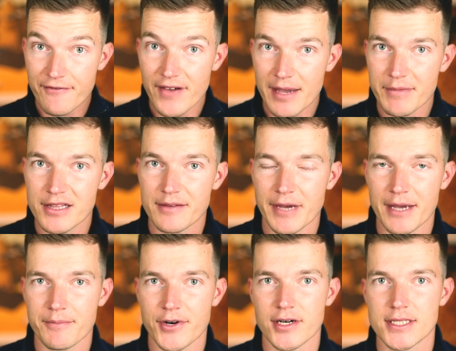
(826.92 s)
family
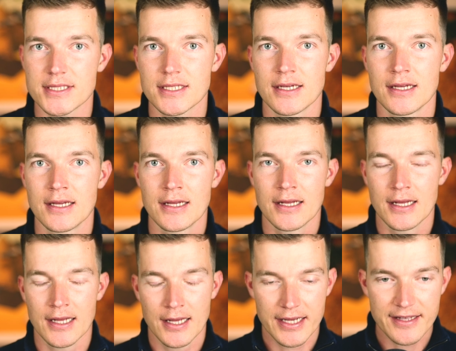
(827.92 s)
members
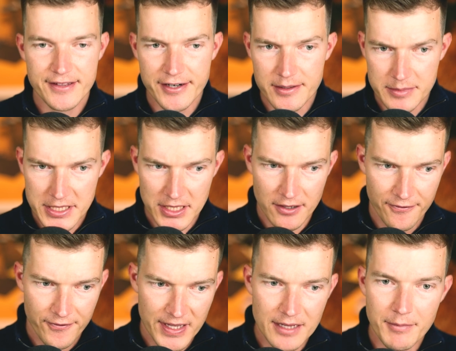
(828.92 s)
in terms
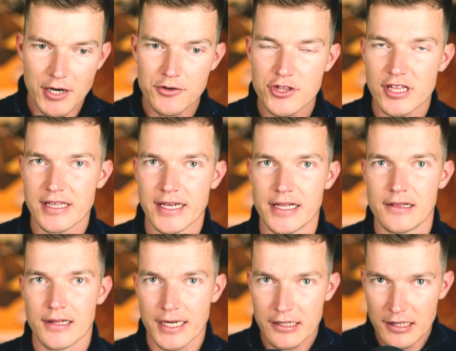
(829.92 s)
of emotional
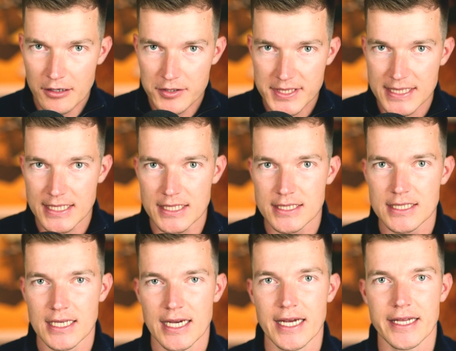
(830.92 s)
closeness
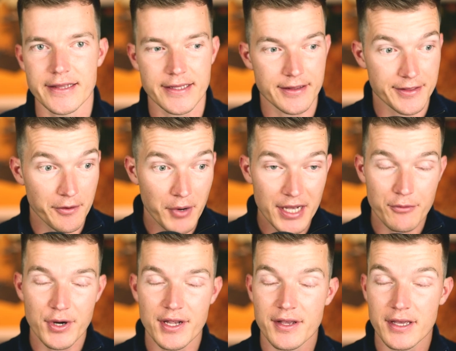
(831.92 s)
and the way
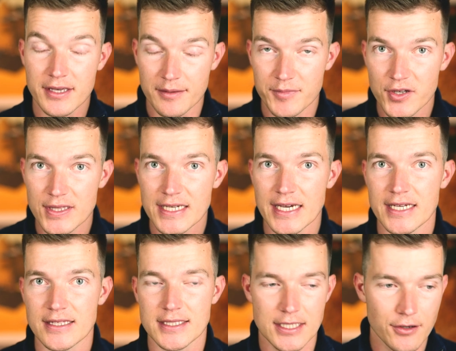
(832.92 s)
we
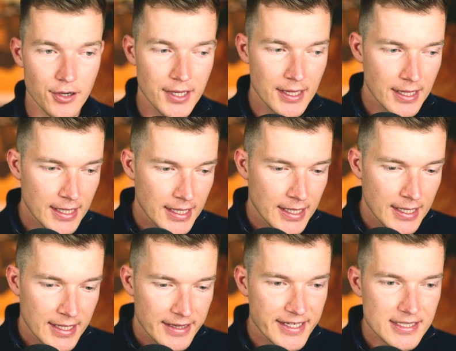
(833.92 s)
communicated. So
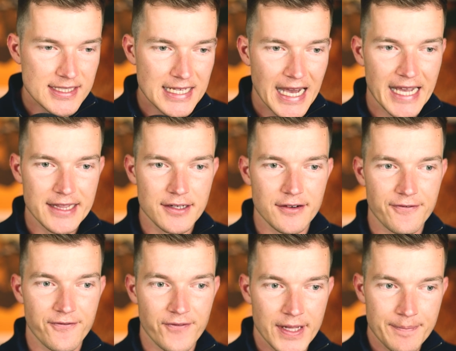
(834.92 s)
this kind
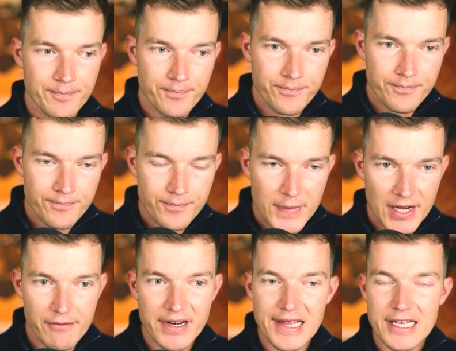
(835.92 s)
of
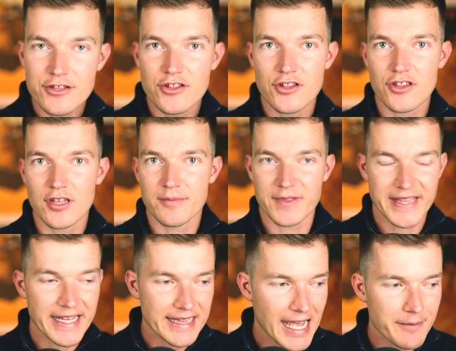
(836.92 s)
relationship
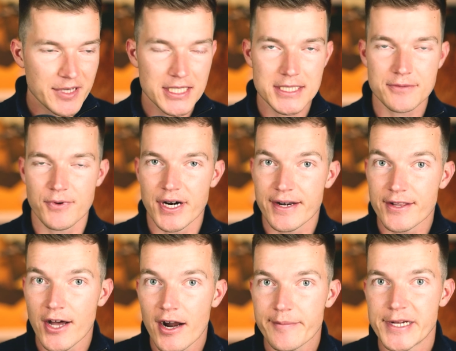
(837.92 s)
dynamics were
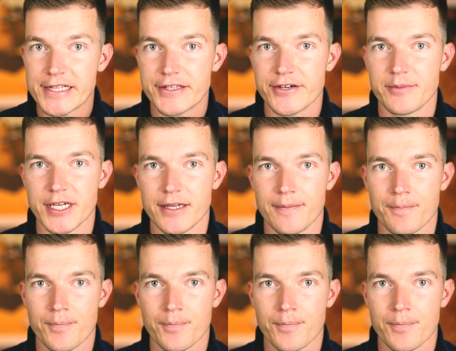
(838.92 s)
normal to me.